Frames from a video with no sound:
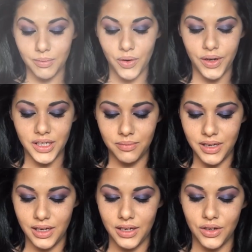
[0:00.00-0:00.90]
I'm going to
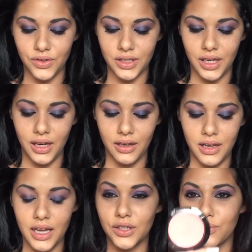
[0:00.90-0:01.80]
be
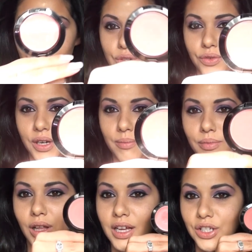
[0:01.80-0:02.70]
using NYX Rouge Cream
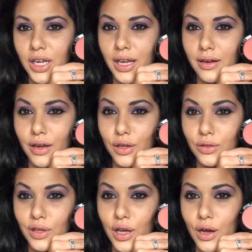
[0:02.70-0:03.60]
Blush in
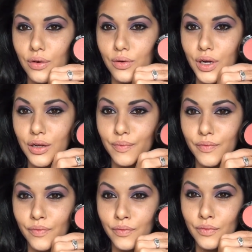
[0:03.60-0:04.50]
Glow,
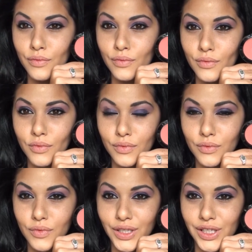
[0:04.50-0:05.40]

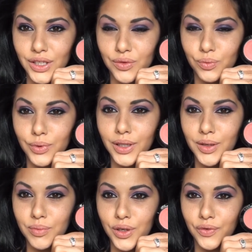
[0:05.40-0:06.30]
which is this
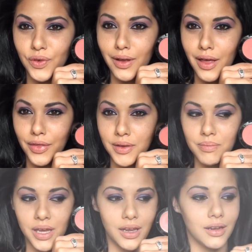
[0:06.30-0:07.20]
really beautiful, healthy
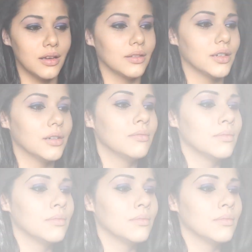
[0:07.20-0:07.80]
pink color.